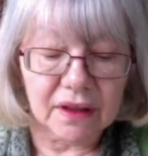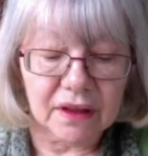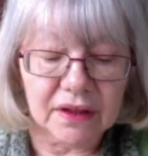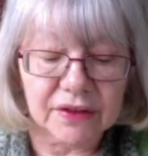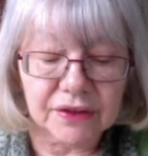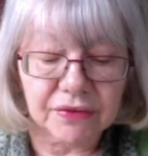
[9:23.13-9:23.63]

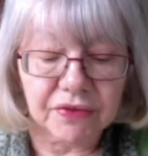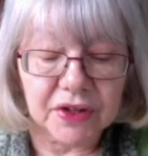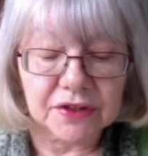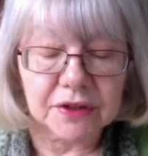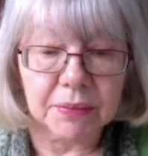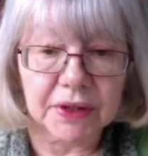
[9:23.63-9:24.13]
This
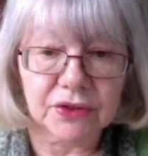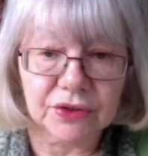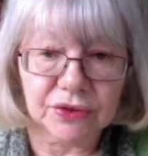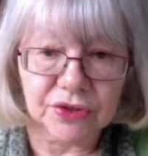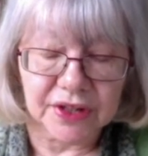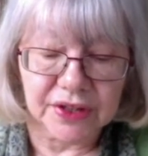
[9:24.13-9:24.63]

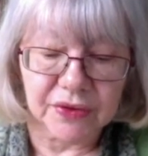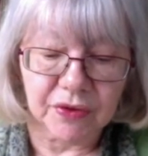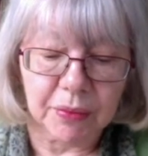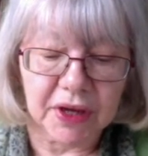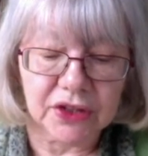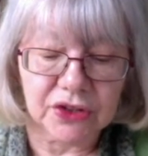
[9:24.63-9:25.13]
fundamental
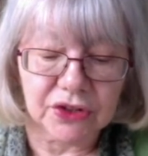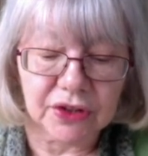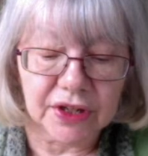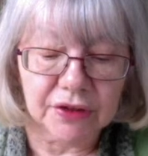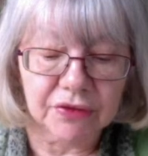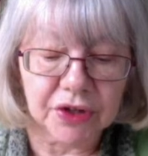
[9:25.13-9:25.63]
transformation
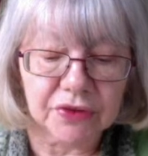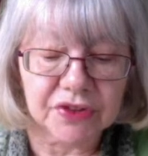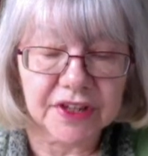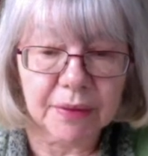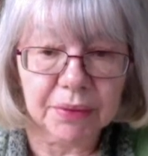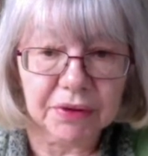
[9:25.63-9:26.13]
involved
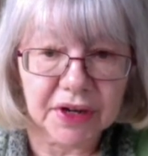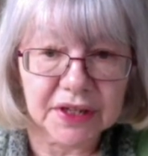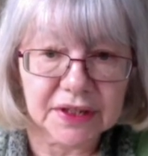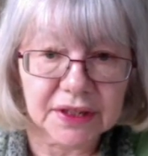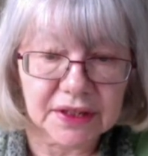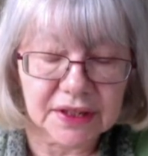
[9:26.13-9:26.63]

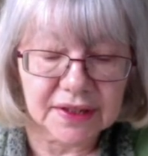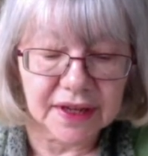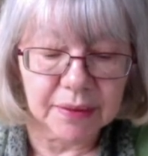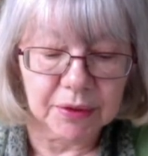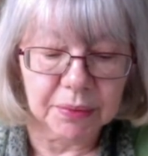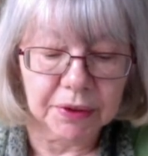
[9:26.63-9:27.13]
separating
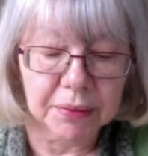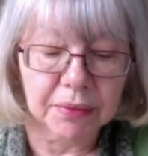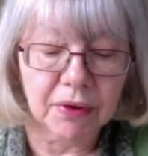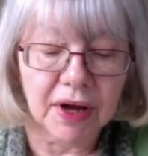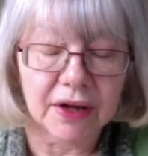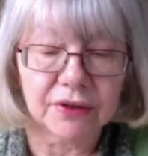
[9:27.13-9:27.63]
disabled
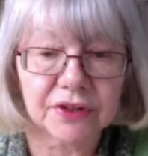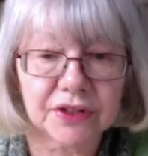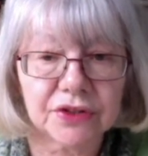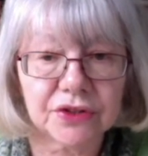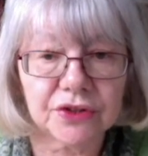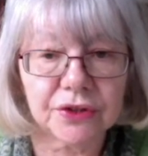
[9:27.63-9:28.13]
people out
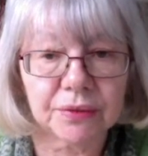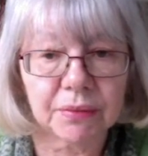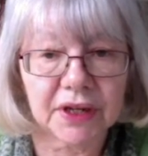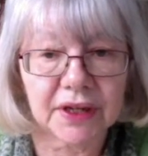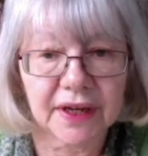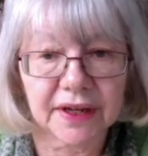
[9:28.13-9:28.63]
into two
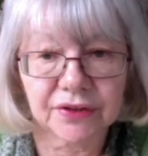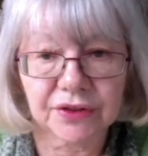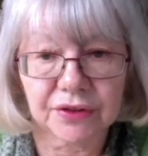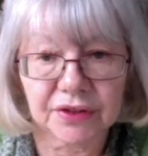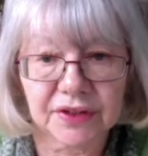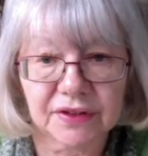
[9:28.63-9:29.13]
main
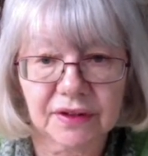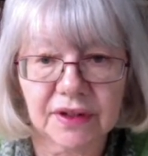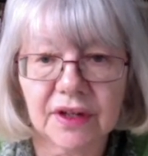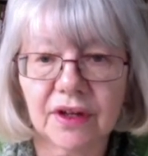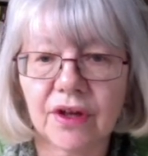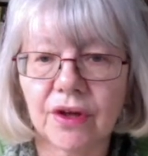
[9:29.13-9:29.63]
categories:
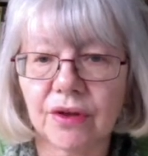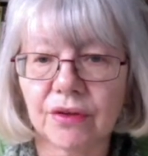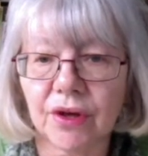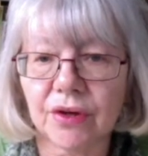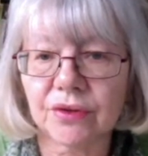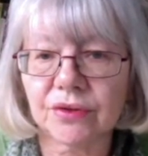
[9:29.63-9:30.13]

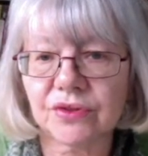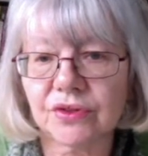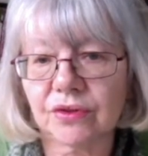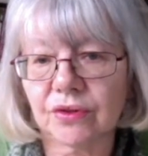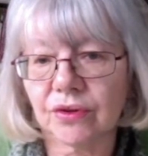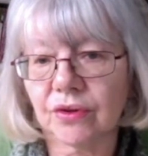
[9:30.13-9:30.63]

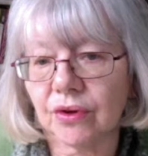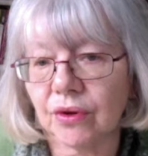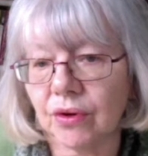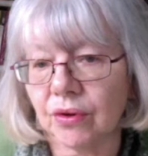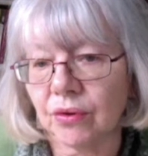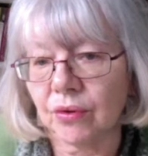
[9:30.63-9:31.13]
those
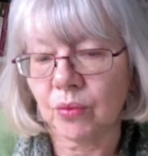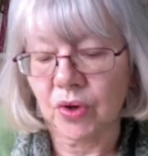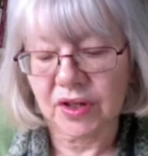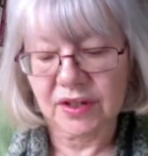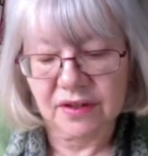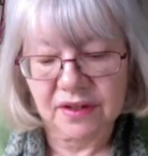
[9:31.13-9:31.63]
who
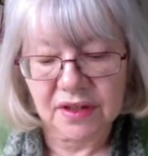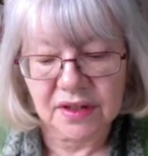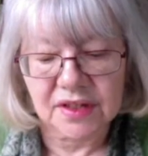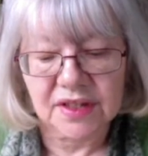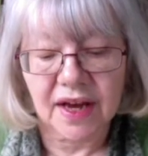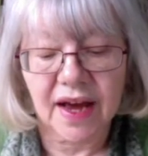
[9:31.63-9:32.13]
were
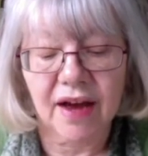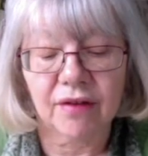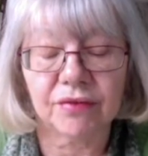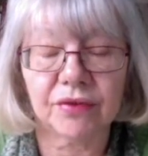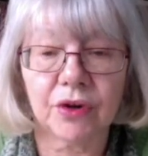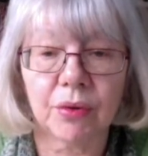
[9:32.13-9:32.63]
considered to have,
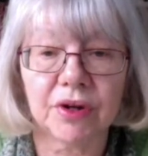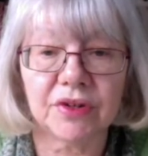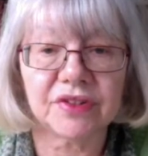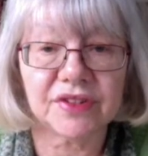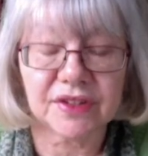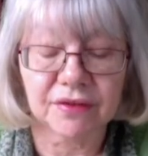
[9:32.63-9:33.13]

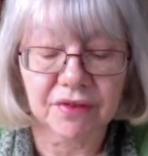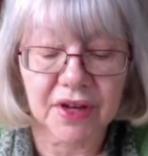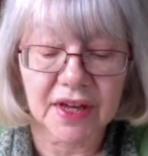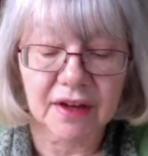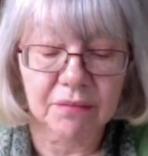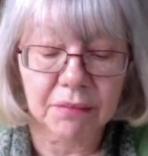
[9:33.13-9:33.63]
quote,
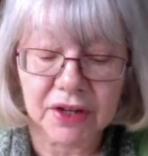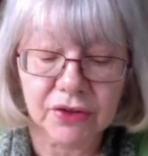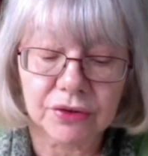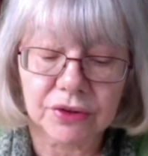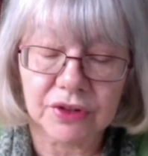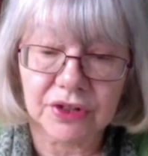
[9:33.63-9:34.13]
severe
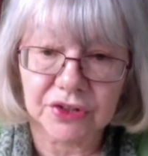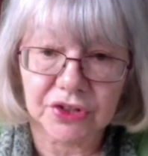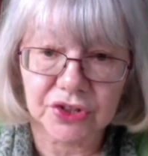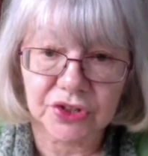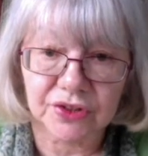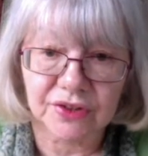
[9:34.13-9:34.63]
medical
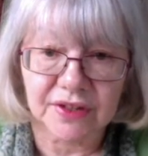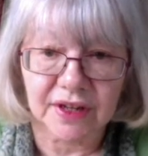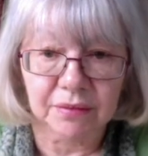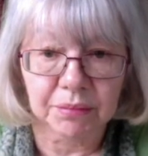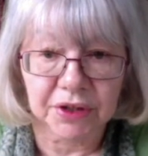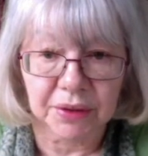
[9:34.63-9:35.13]
conditions
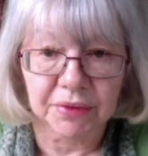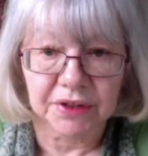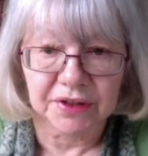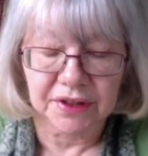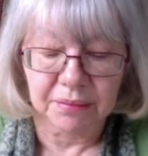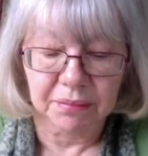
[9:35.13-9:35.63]
and
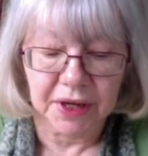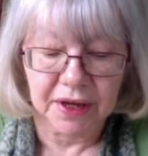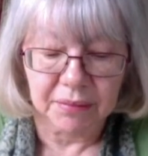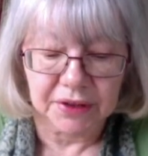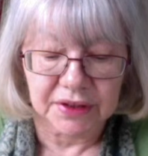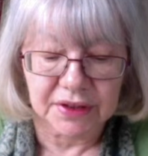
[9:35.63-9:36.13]
permanent
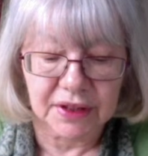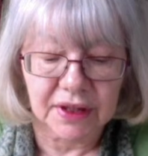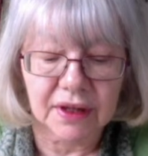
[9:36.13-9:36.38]
impairment,